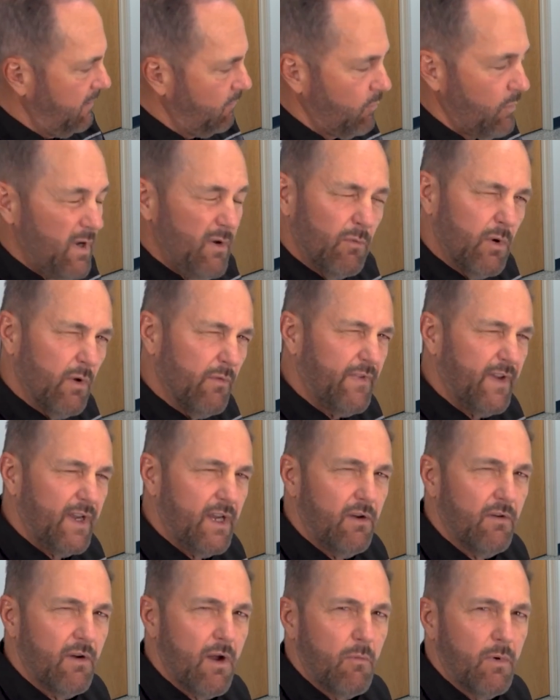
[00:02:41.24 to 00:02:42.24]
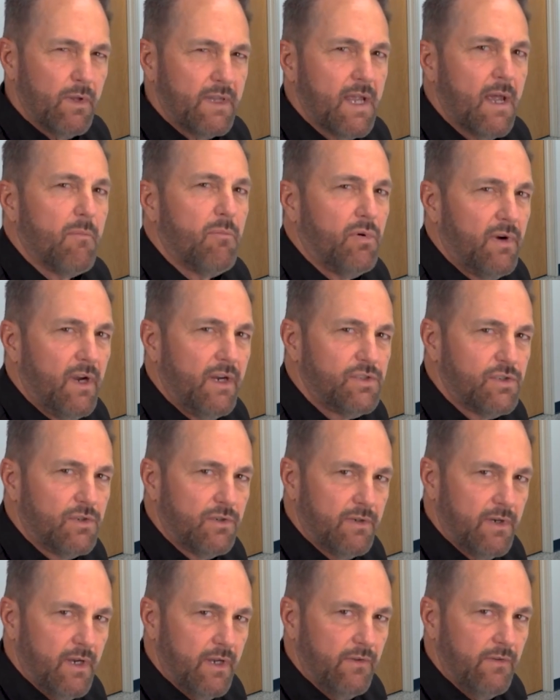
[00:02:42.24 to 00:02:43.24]
We will figure out what that
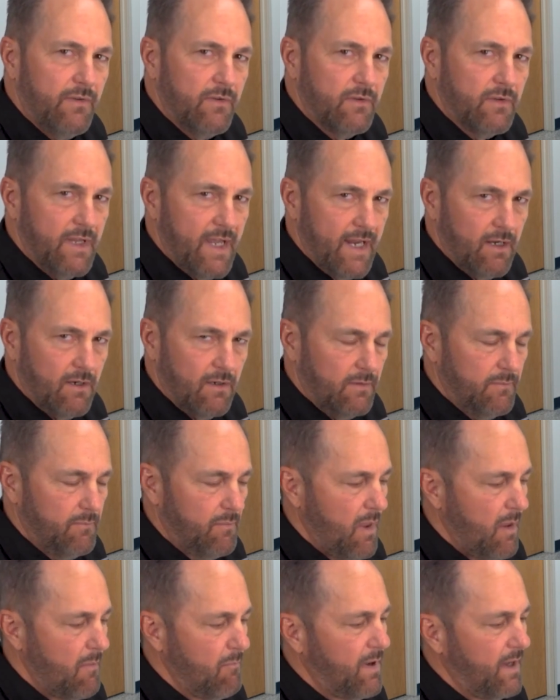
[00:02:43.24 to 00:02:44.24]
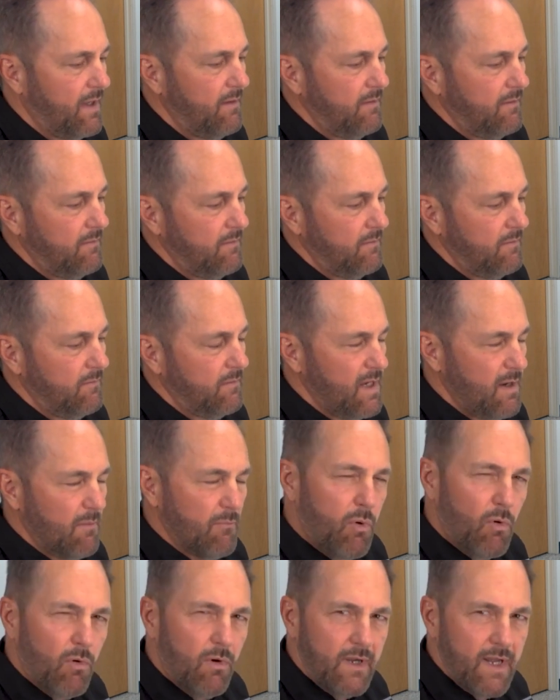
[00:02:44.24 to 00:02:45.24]
pressure is later, but the
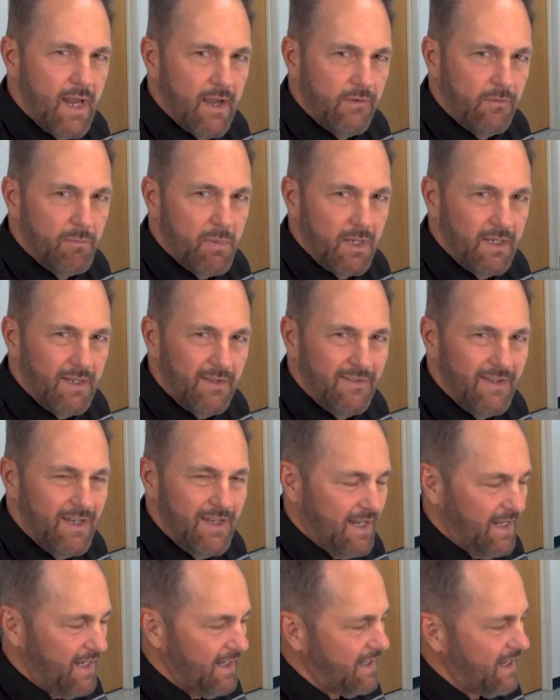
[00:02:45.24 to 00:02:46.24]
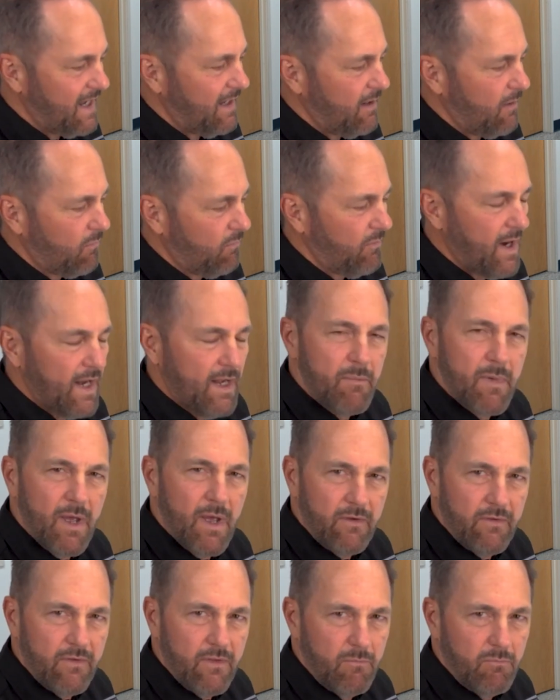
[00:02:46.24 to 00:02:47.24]
important aspect is getting that right
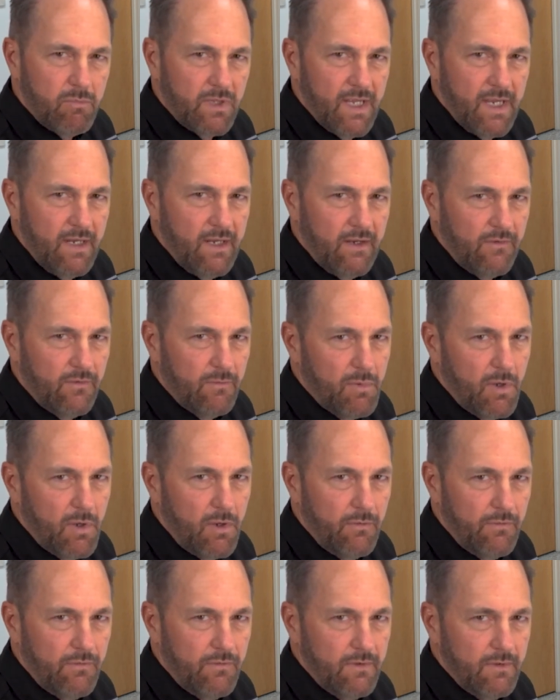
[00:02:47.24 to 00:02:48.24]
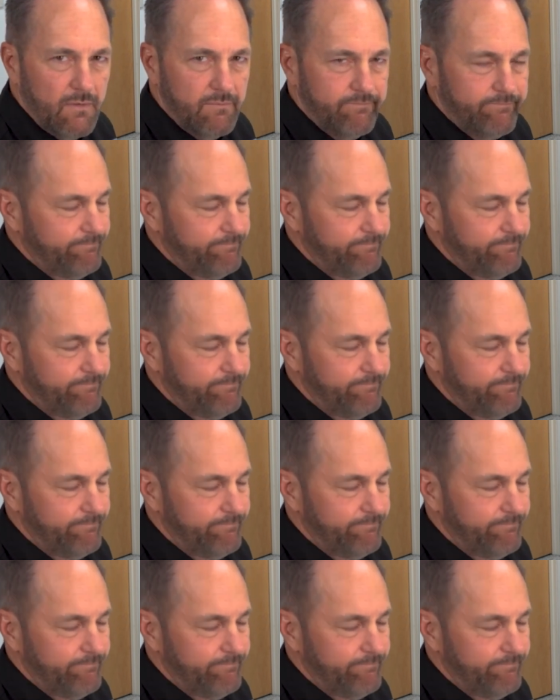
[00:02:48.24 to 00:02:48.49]
amount of the blade exposed.